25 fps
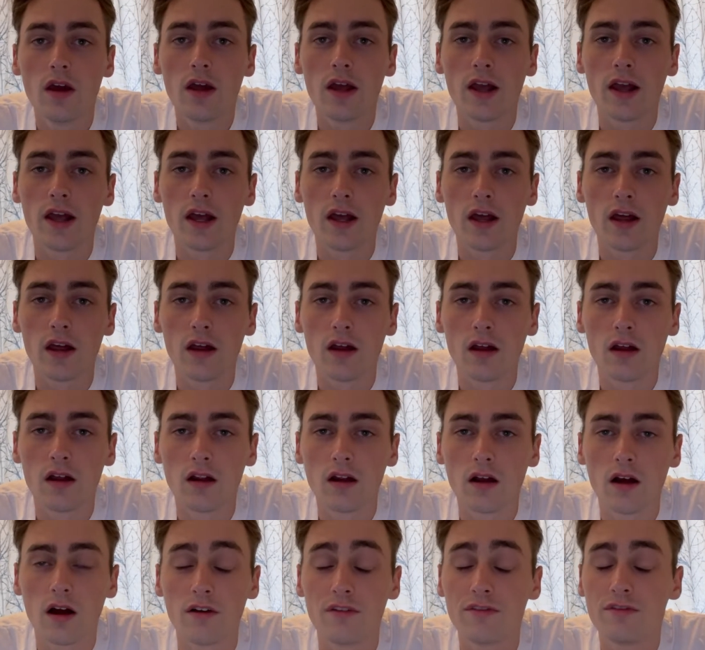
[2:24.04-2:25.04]

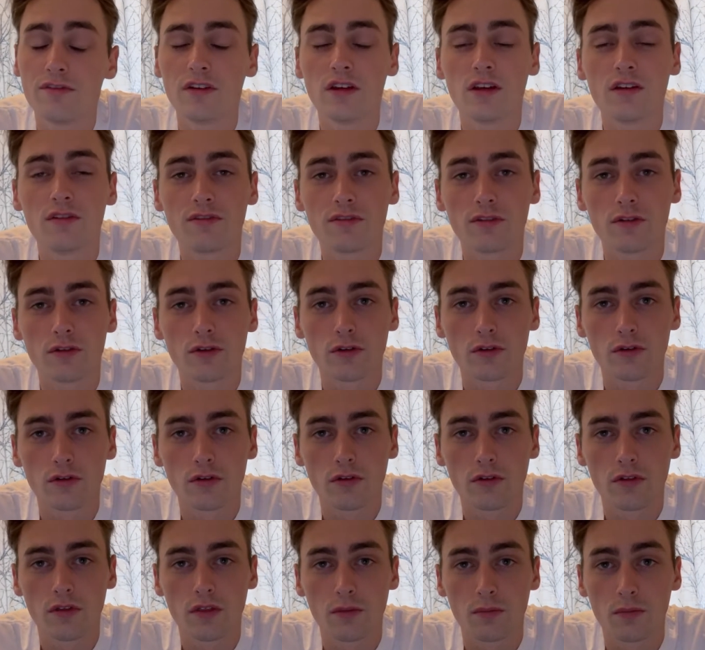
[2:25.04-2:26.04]
a fee for
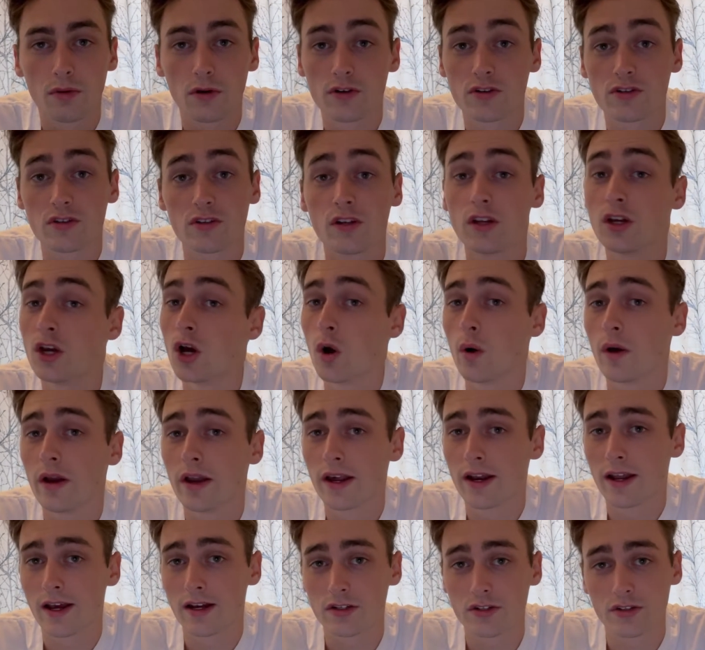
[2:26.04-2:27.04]
the person going
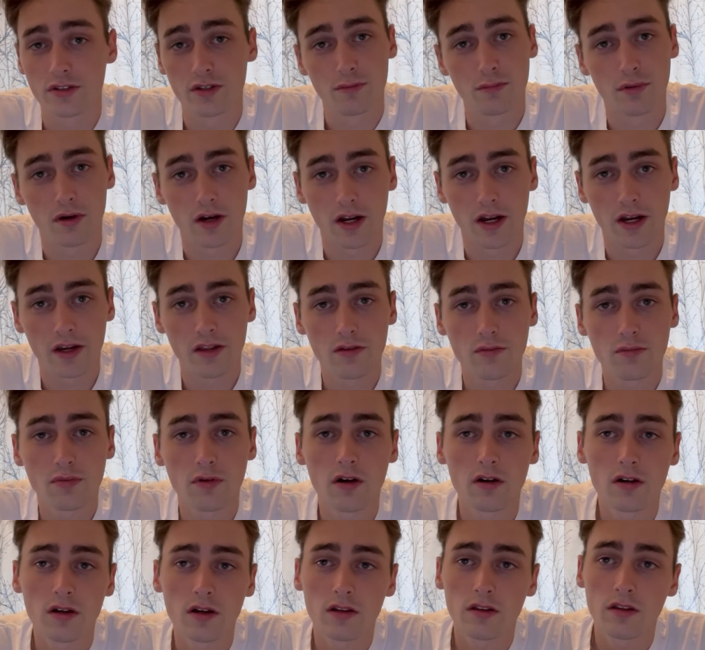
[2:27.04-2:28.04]
and actually buying the
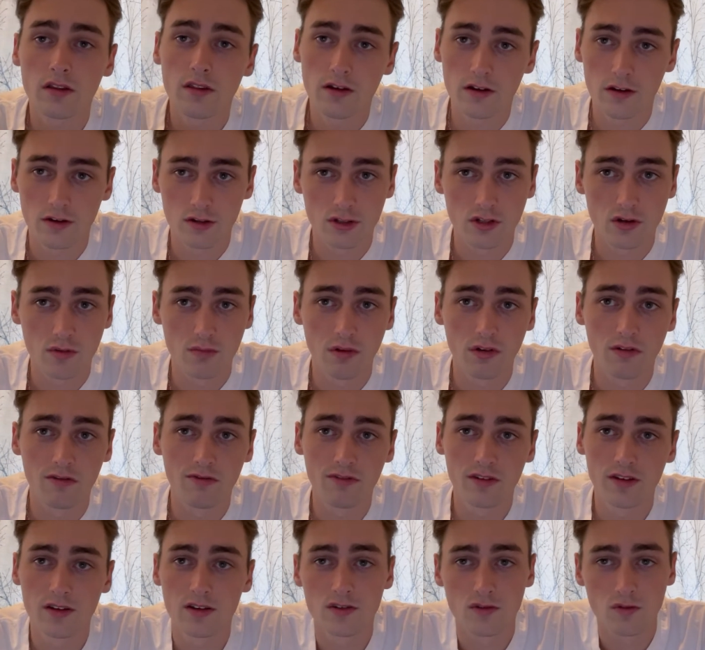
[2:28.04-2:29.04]
product and then a shipping
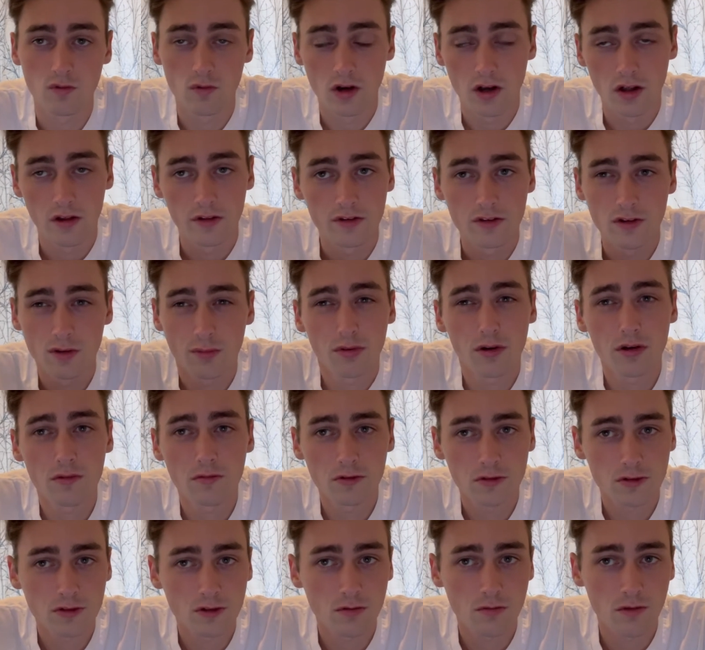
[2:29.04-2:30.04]
fee as well. So pretty
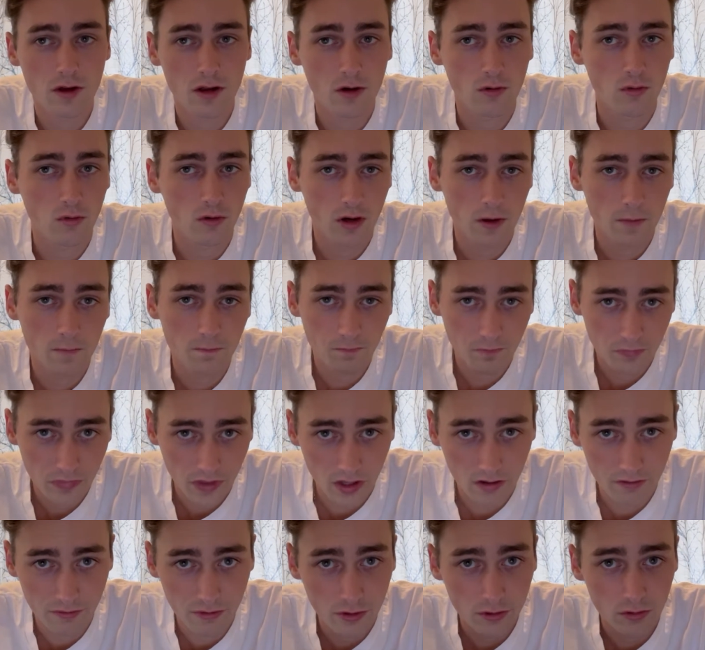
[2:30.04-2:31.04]
much no matter what,
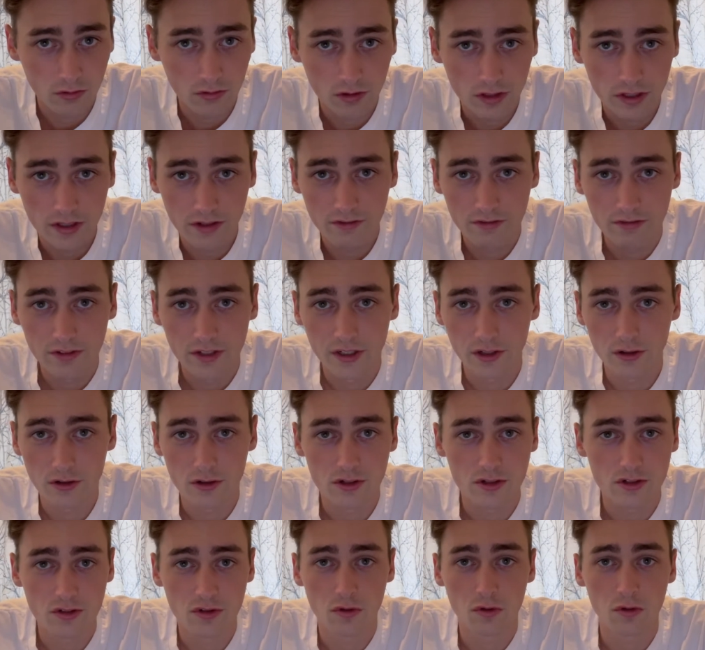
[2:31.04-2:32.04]
if you don't live near a
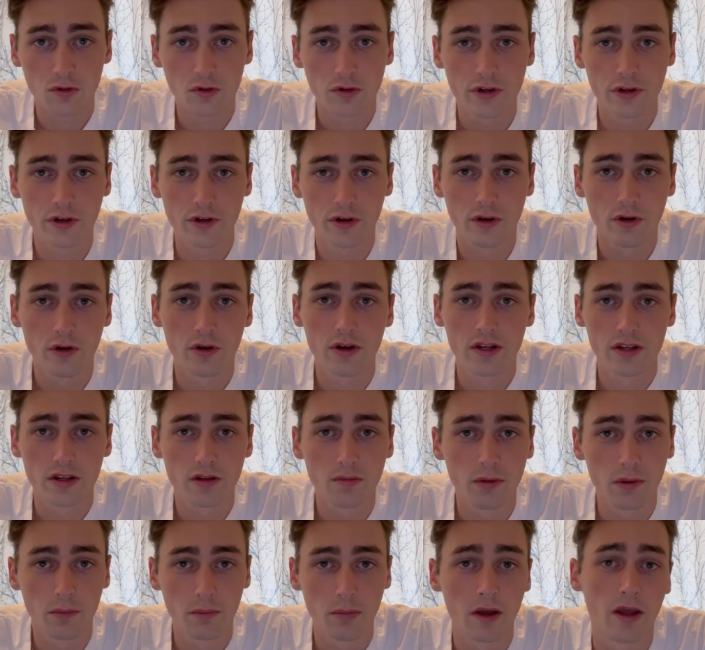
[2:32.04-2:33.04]
store, you're going to
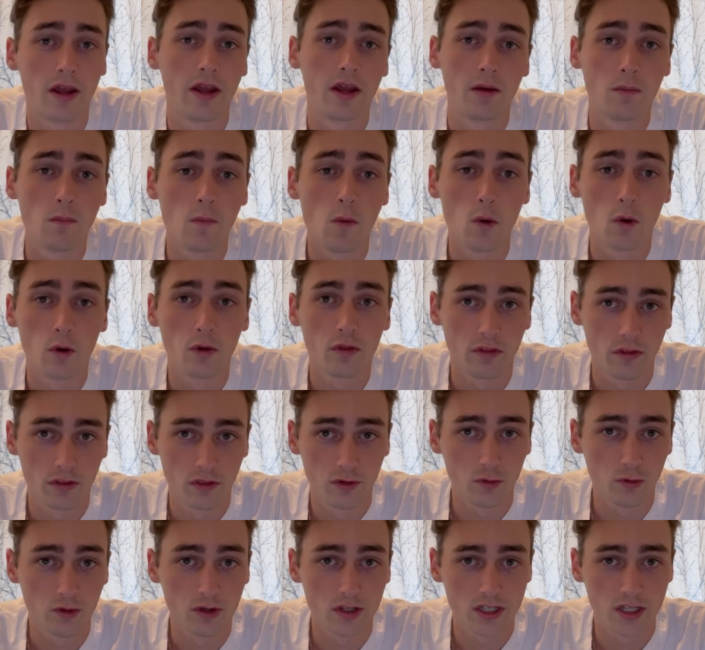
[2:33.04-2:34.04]
be paying more than
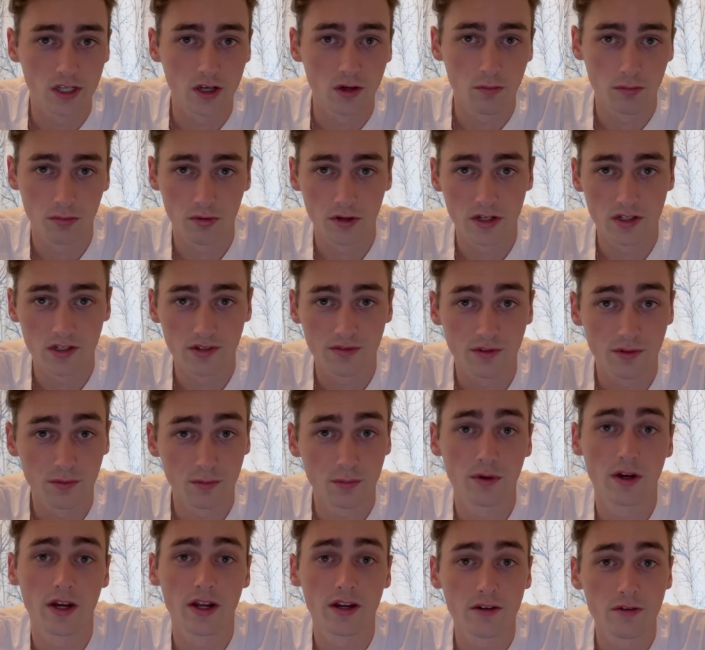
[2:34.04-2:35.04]
the retail price for
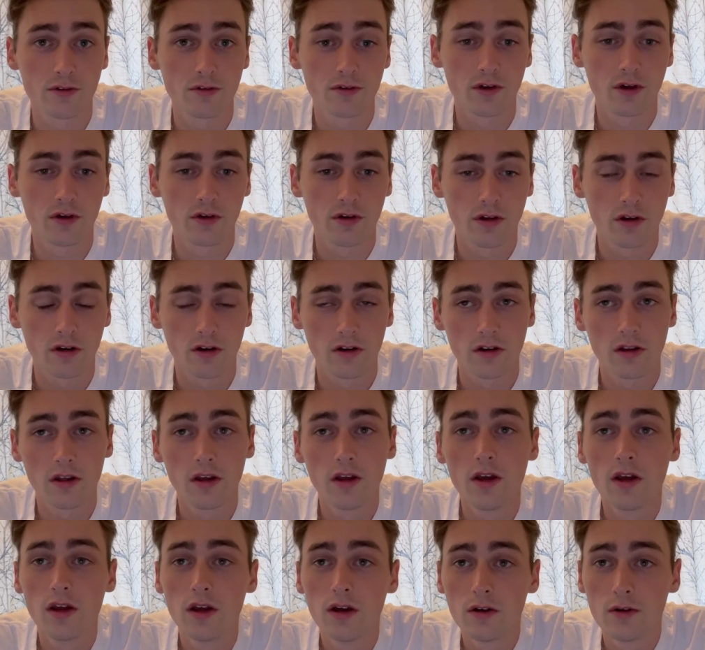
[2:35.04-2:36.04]
brand new Goyard,
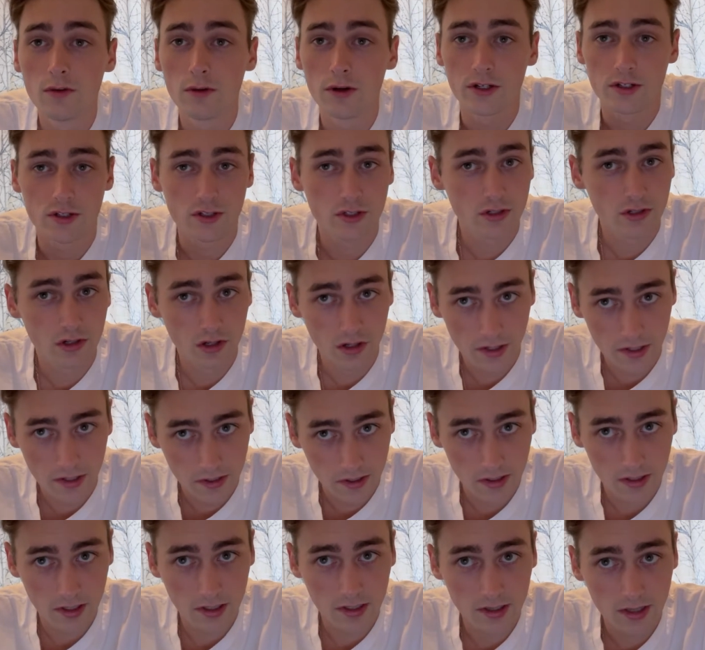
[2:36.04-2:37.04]
which
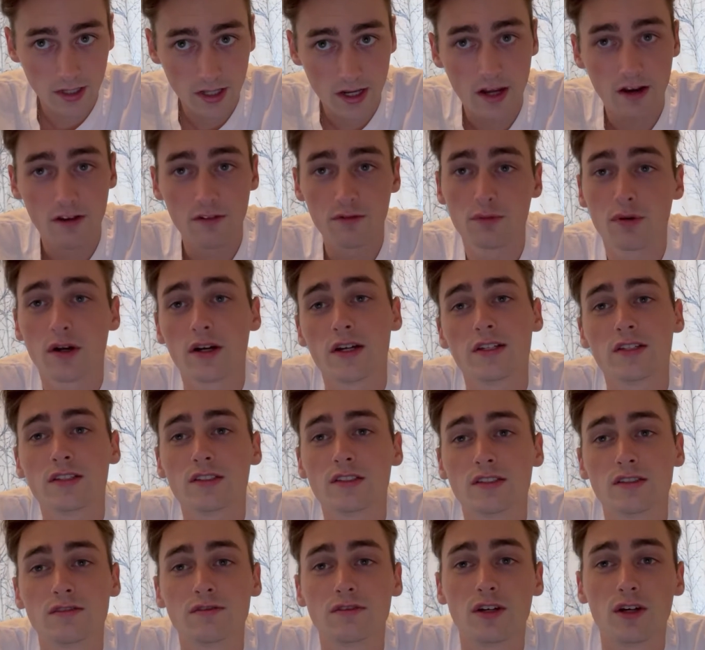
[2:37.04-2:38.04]
a lot of
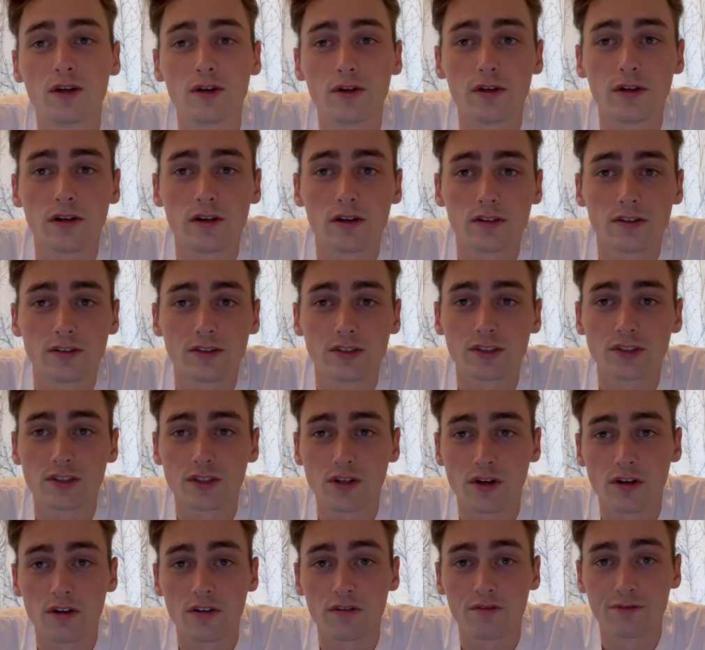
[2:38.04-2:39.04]
prices of Goyard
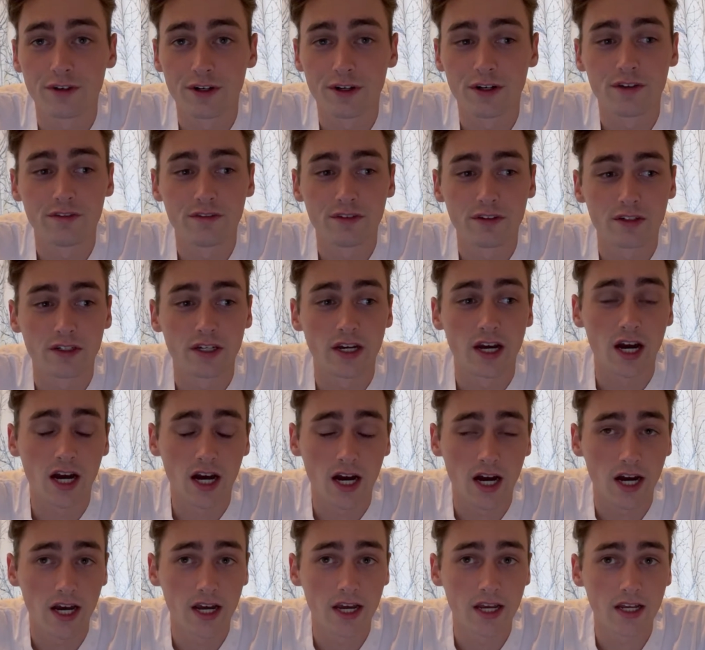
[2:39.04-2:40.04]
start very, very
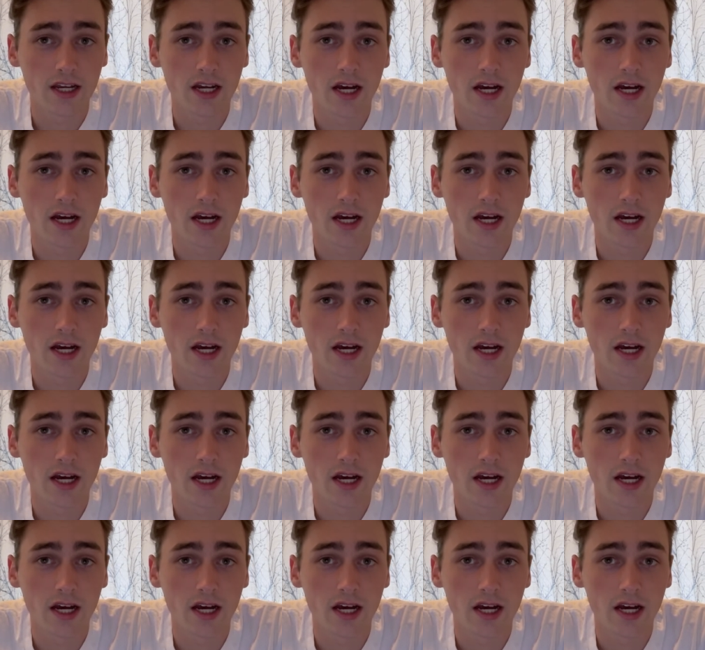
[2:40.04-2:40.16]
high.